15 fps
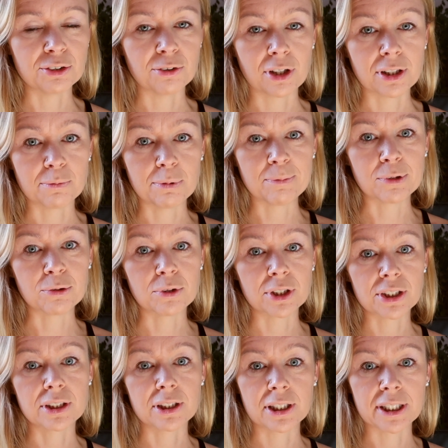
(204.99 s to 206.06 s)
to all the people who are
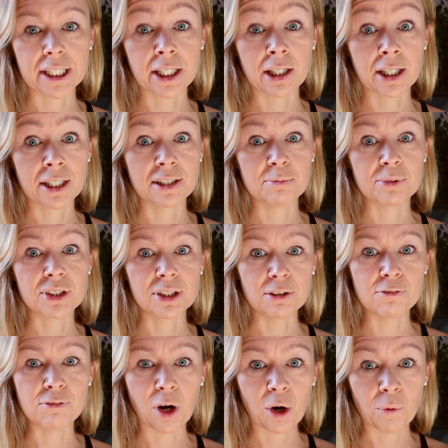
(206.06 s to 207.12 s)
still there and I'm
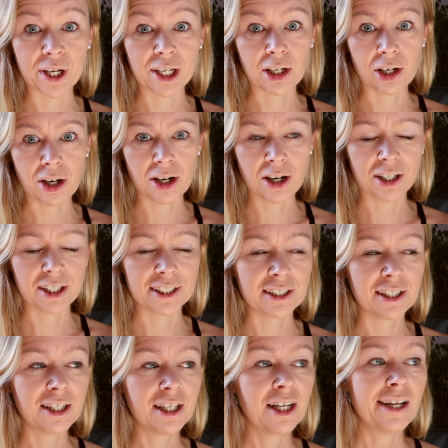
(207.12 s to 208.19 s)
still following along,
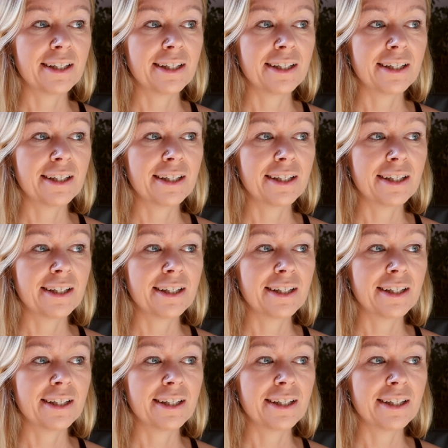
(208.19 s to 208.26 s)
and